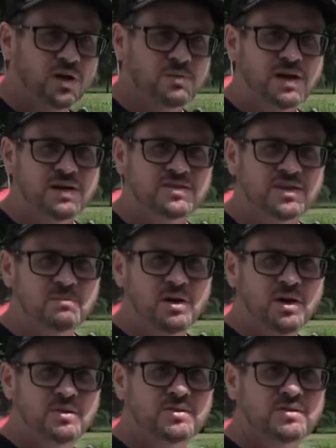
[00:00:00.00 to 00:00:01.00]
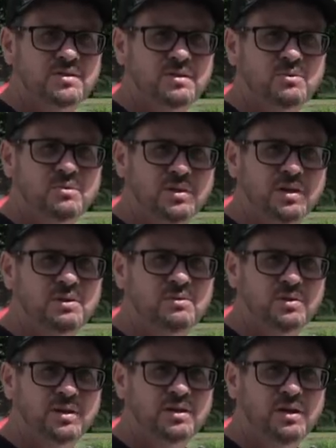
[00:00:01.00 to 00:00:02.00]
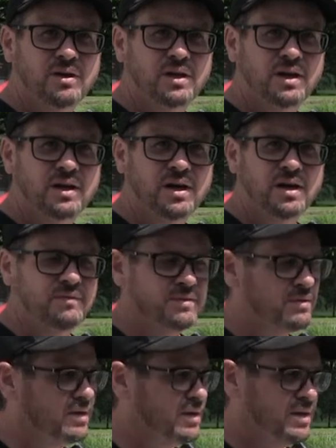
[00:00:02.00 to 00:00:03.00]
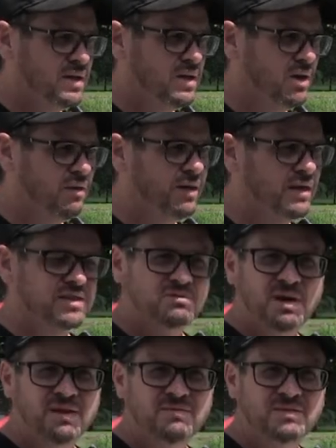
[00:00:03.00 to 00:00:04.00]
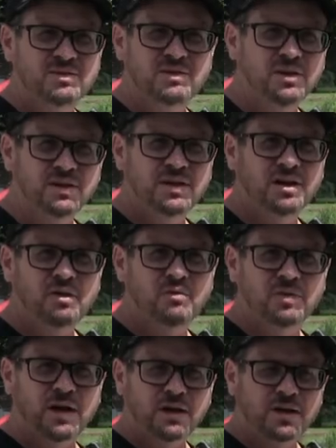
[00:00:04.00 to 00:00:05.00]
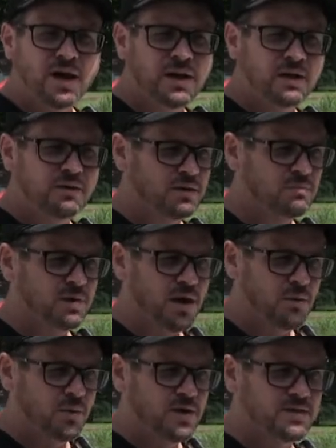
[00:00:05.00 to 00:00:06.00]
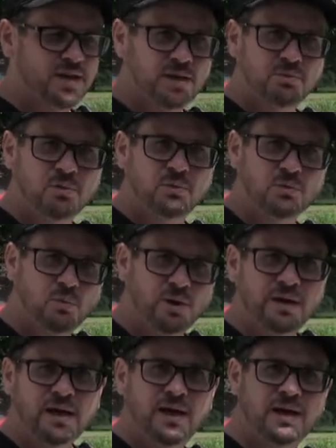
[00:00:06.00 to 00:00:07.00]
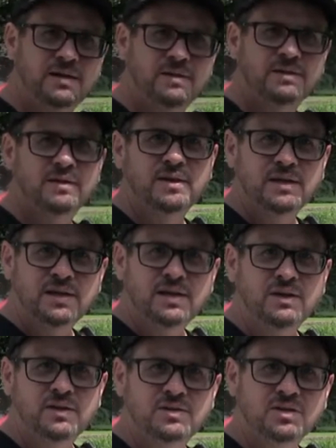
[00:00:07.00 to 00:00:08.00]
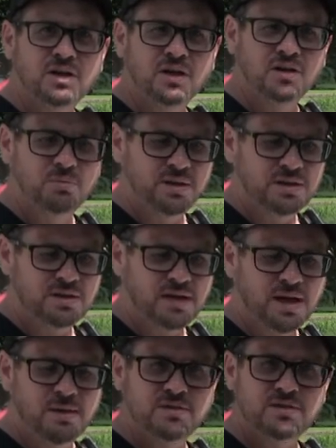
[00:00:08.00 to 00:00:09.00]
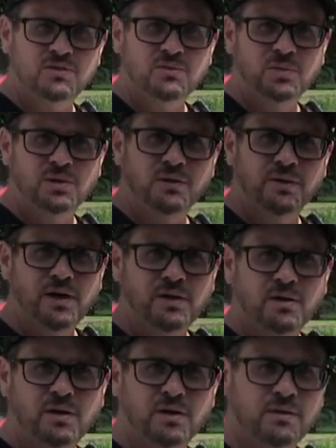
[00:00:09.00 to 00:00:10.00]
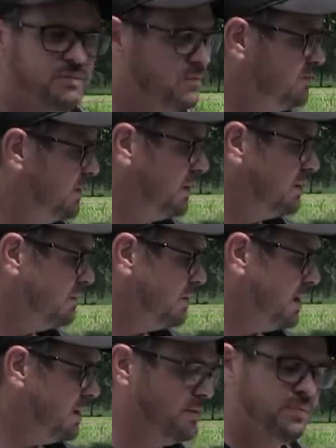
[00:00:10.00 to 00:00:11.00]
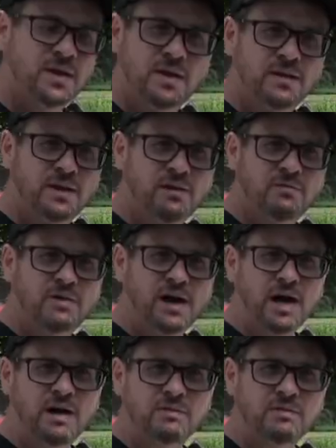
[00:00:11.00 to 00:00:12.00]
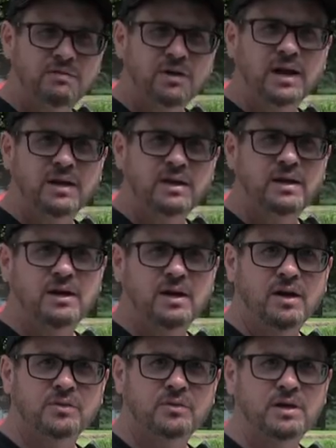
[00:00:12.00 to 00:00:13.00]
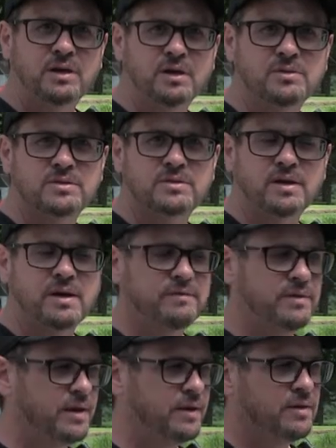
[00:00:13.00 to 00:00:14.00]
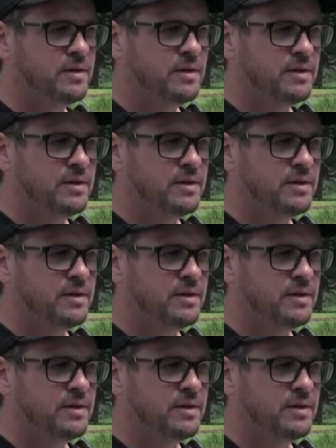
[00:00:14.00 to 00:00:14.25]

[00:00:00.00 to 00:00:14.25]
worried about, some hoses are really, really hard to get off. And, you know, I've had some I couldn't get off without cutting them. But I was able with one hand to, you know, it took a little bit of time just to wiggle that fitting around that valve and finally get all three hoses off. Now,